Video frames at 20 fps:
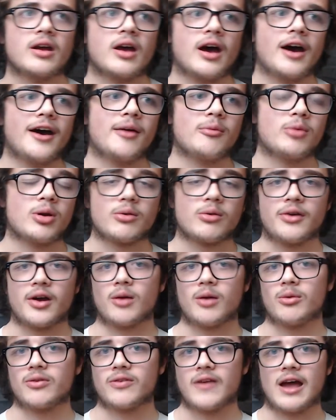We were
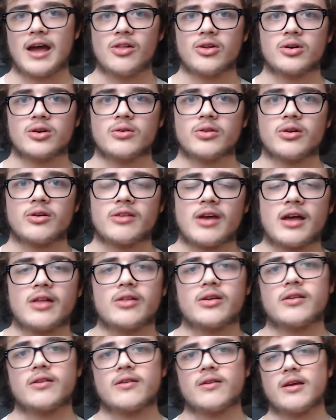talking with Talon earlier.
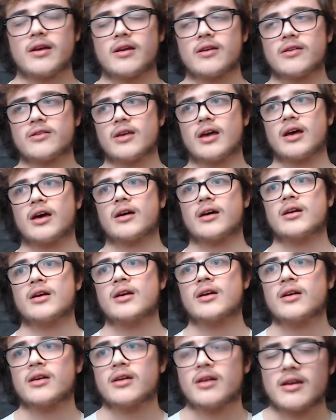Talon is
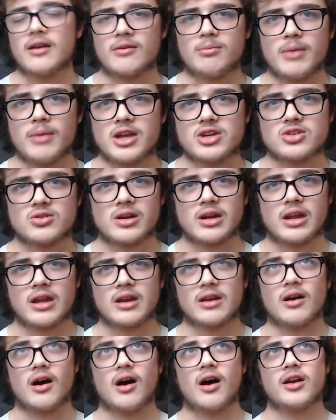majoring
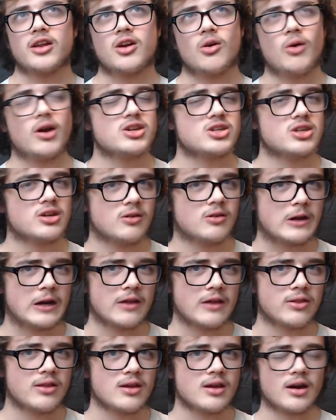in audio engineering,
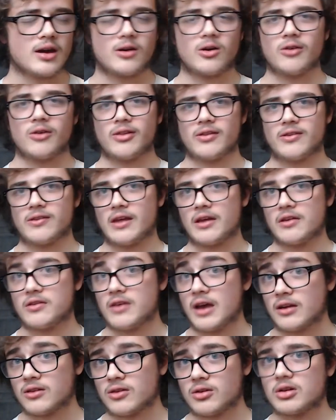I think. I don't know if that's the
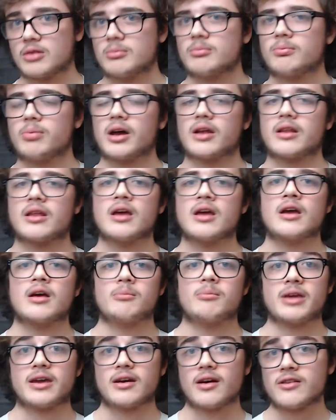exact term, but
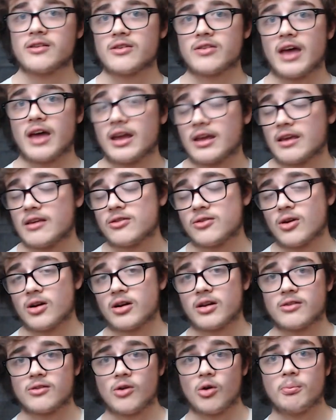because of that, he
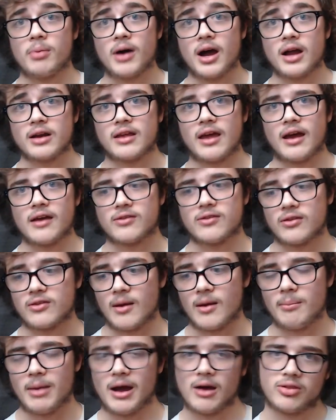started his own podcast that's
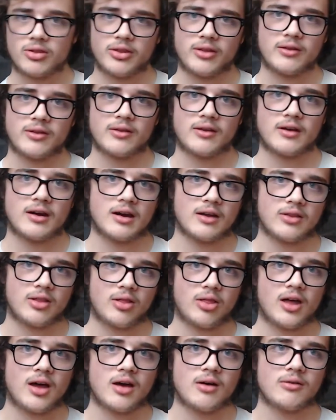about
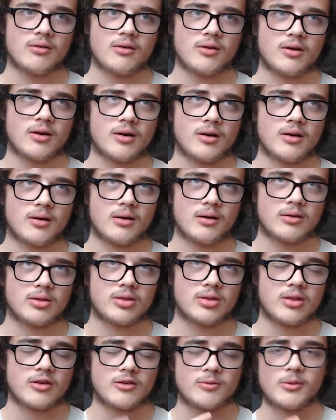the
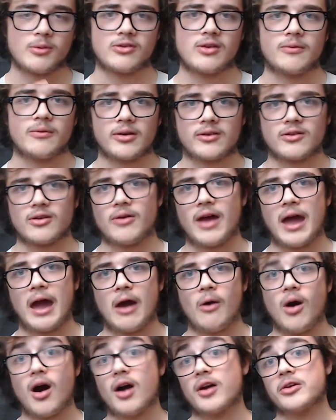specifics of
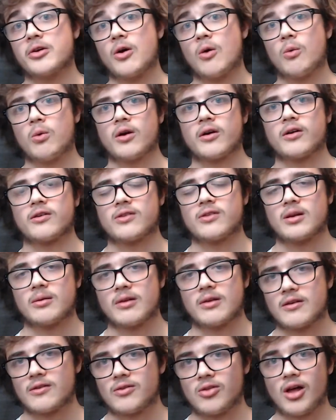how audio works and
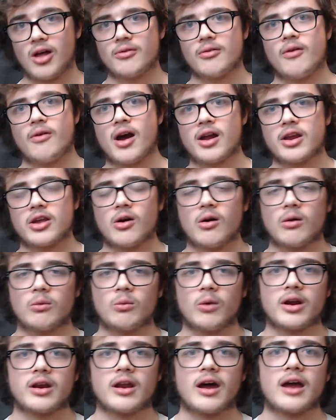his love of audio and
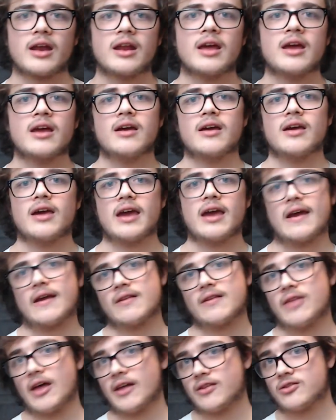whatnot.
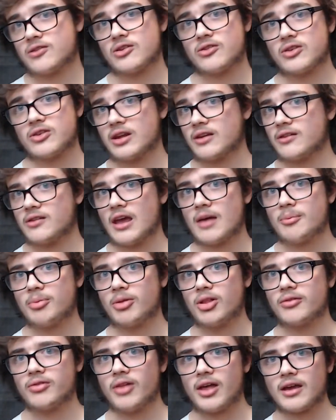And that's just an
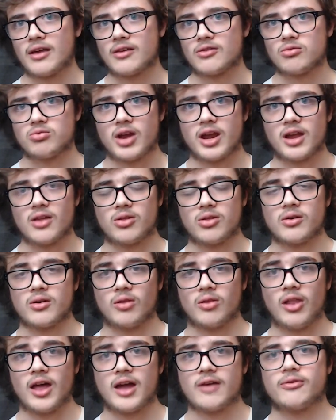example of like his regular
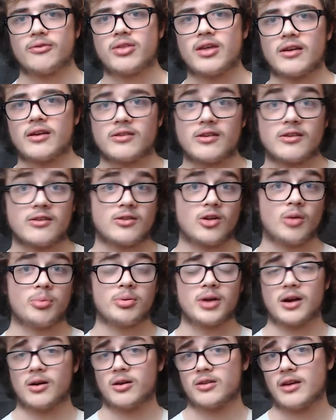life things. He's still
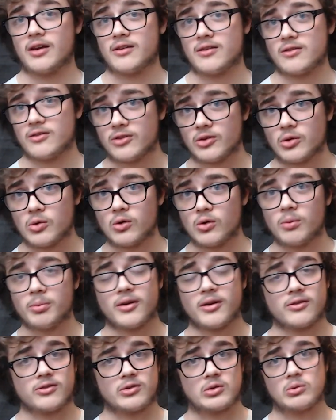prioritizing school
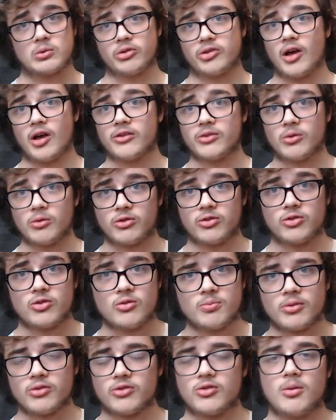because school is also
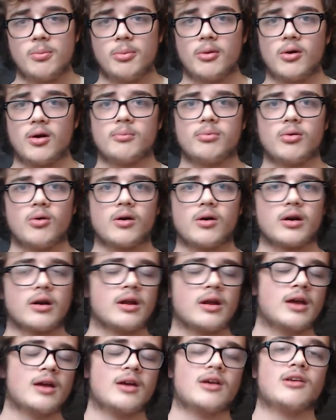super, super important.
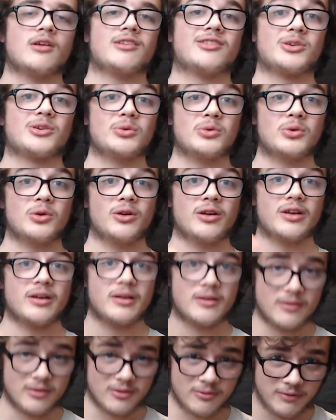School
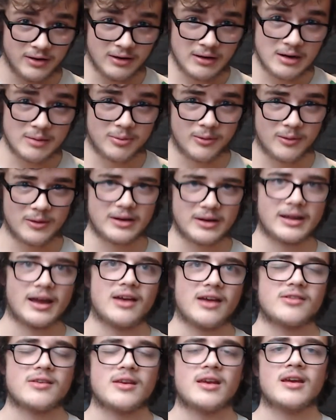is very important,
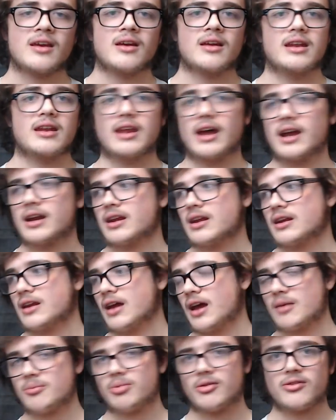guys.
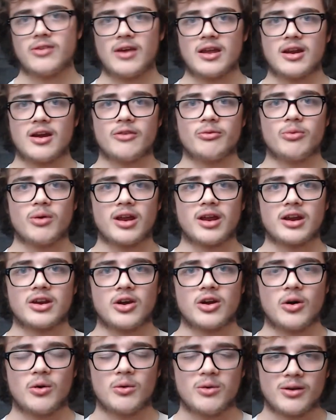99% of what I
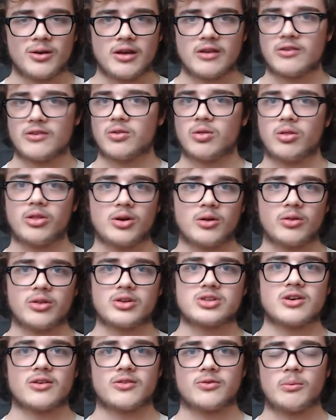know is literally
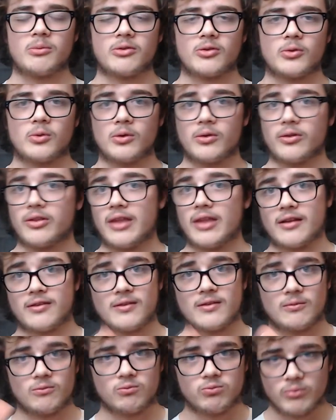just from school. And
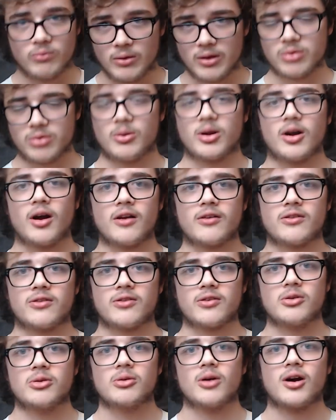that's with regards
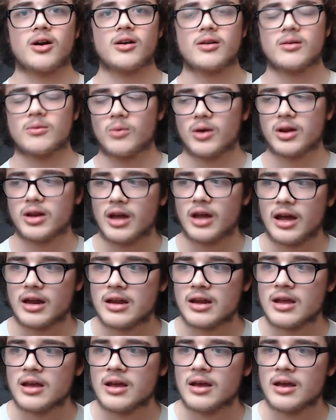to art and whatnot.